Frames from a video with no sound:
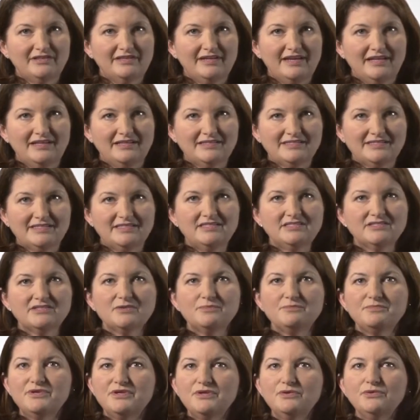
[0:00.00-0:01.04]
analysis
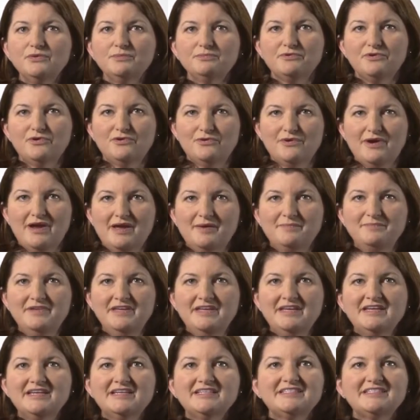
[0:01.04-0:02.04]
computer program,